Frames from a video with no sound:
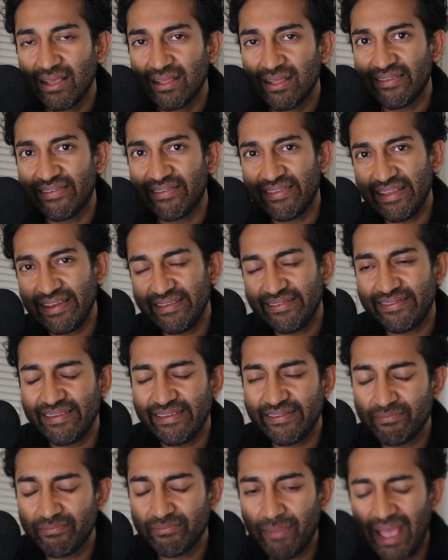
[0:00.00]
the
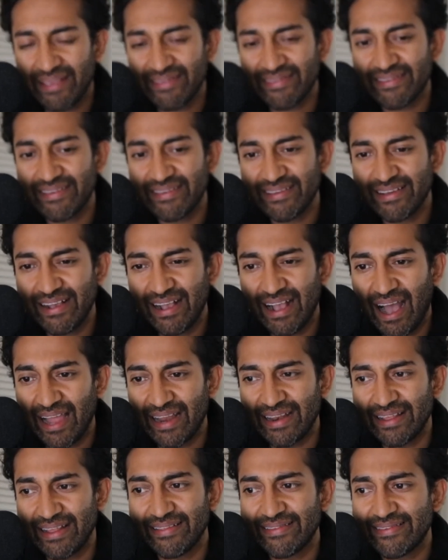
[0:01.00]
CDC's mask
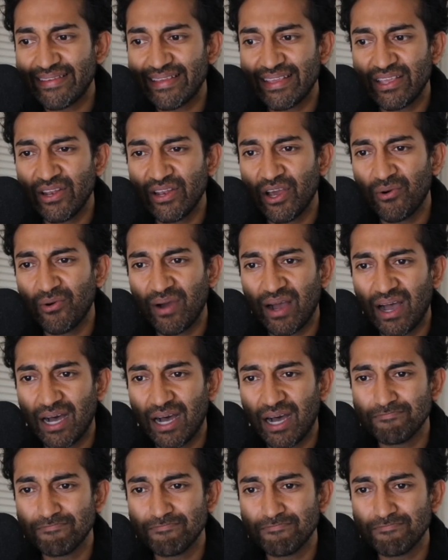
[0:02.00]
guidance. You know, um,